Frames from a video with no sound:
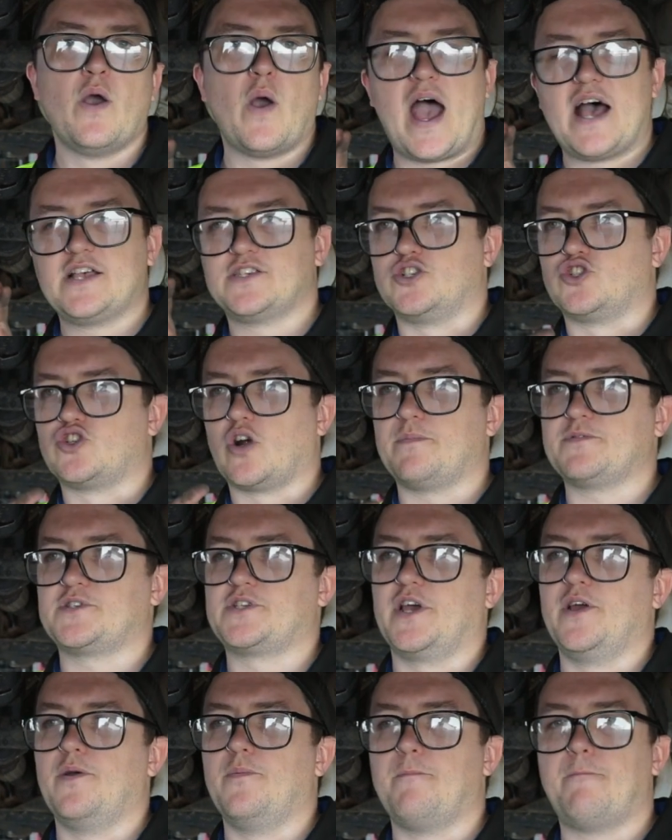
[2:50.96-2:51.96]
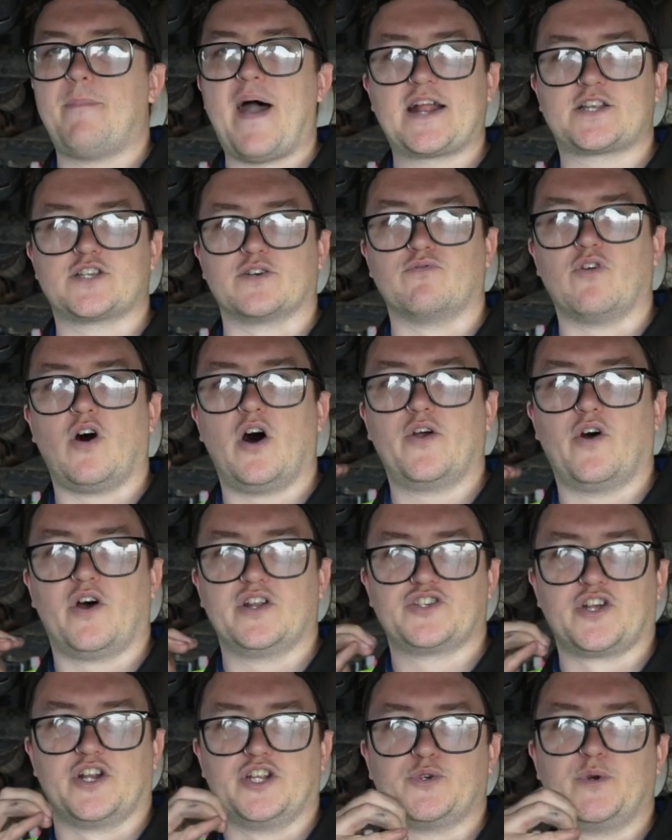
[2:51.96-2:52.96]
as it drops back to ride height,
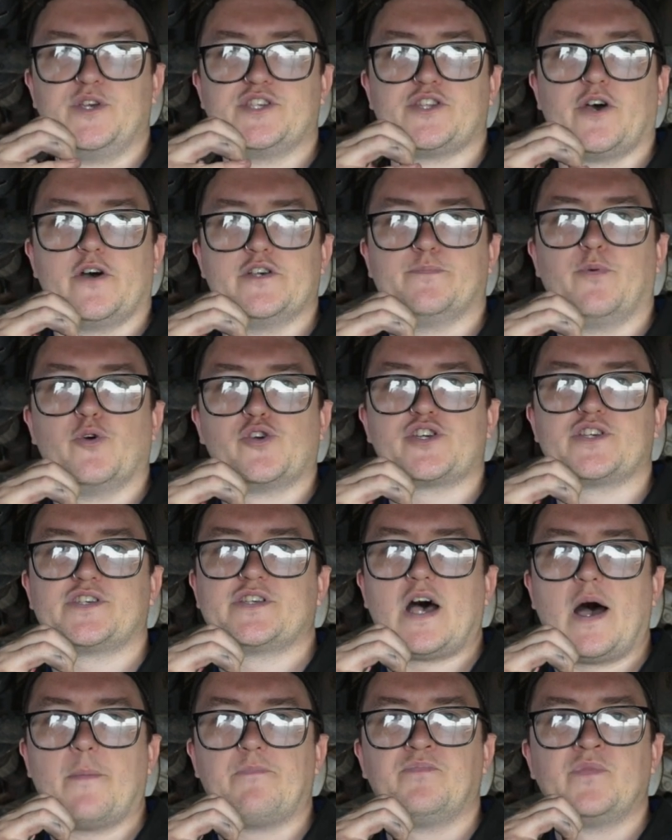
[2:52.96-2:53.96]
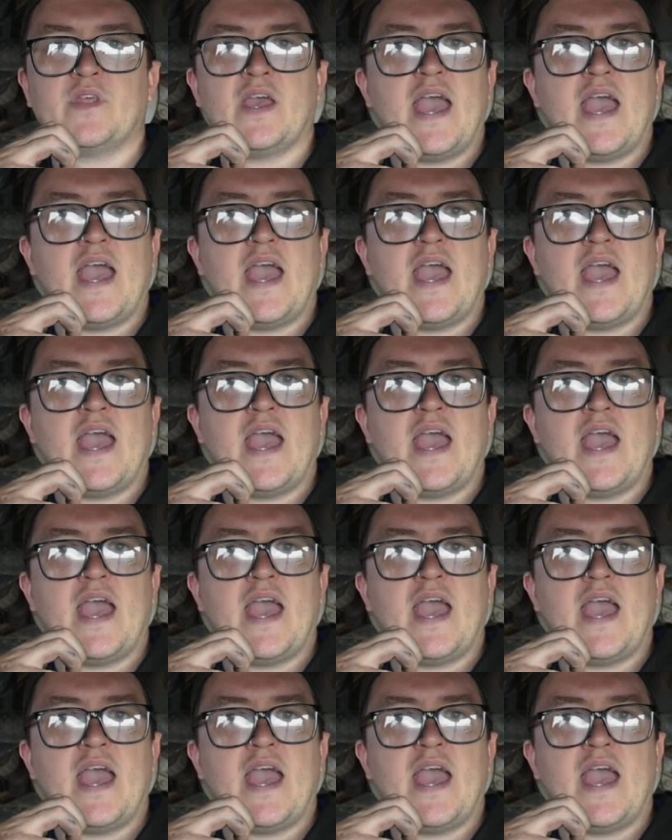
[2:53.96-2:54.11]
it's going to twist those bushes up,